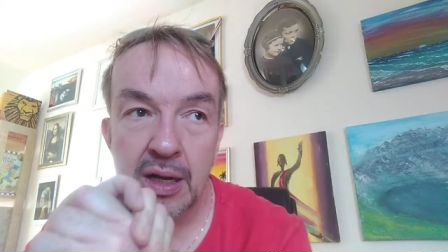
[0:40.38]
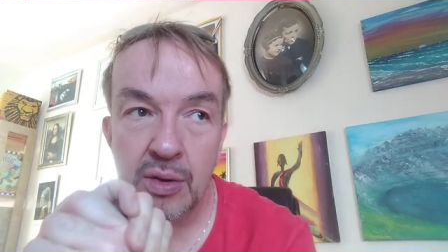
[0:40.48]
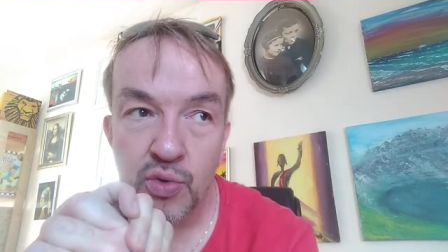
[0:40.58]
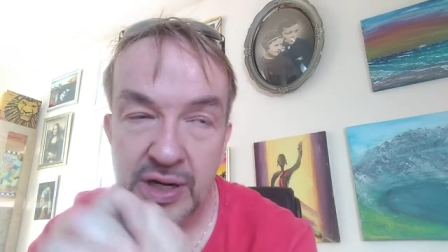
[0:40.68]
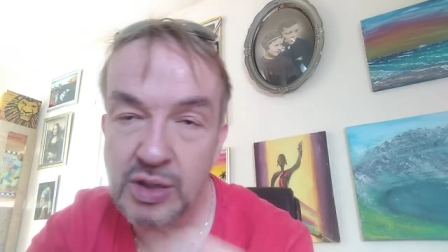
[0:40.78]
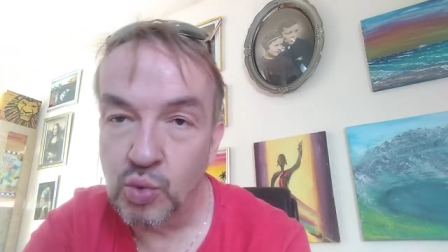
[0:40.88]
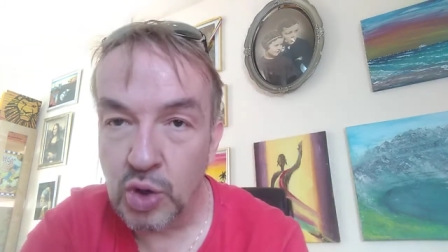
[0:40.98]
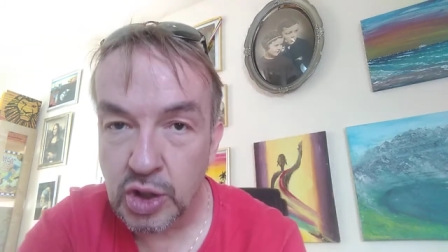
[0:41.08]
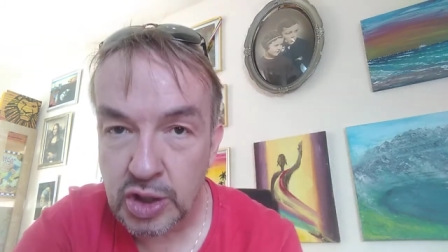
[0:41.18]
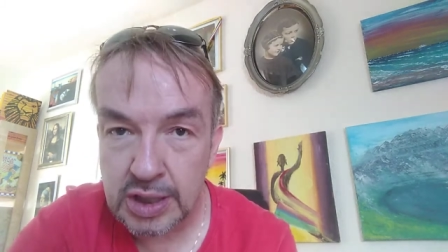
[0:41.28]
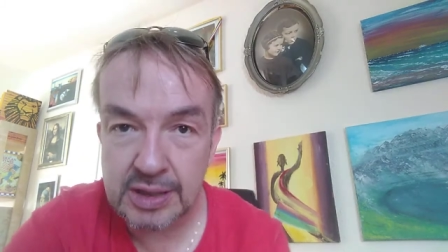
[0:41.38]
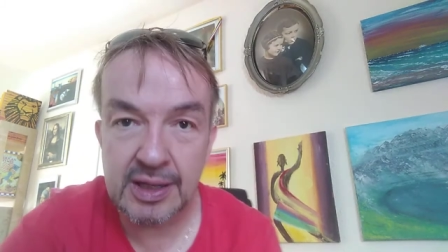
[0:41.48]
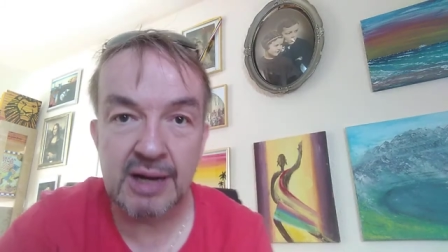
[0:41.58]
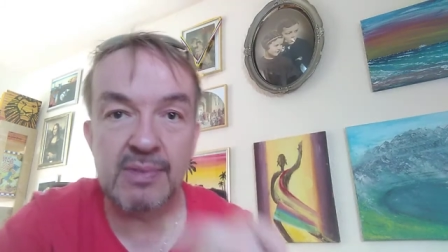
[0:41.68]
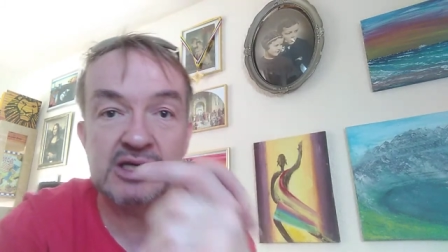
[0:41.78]
written work
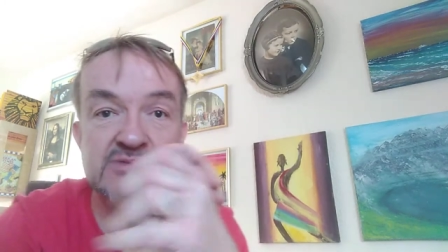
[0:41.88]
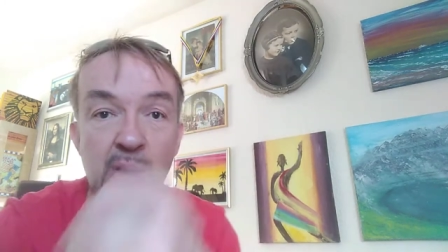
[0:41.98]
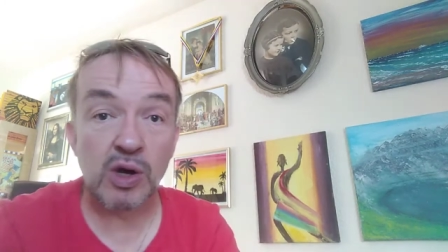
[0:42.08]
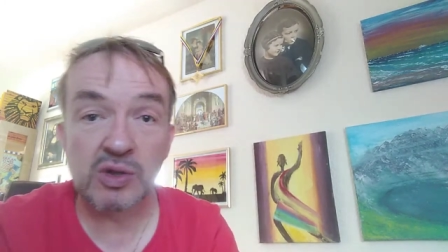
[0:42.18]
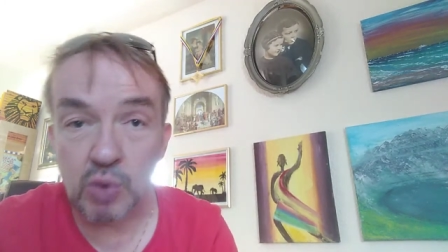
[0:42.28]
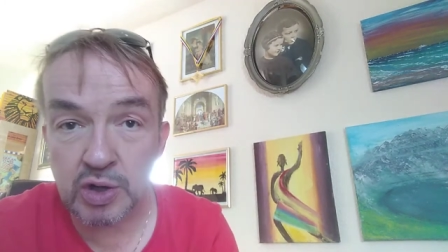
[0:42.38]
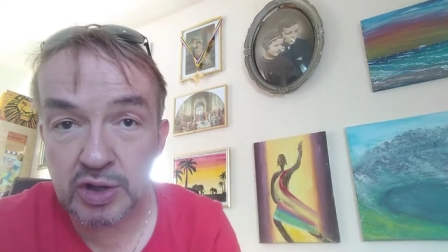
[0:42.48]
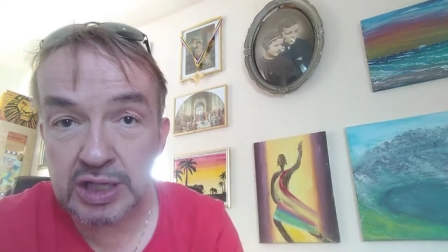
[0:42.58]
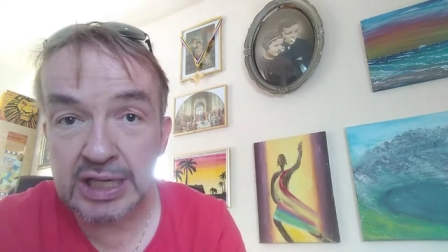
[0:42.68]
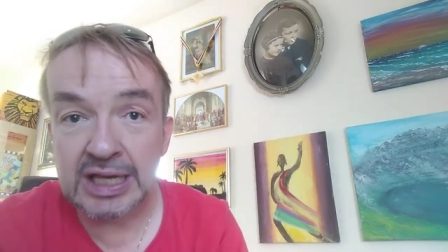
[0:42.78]
and my spoken work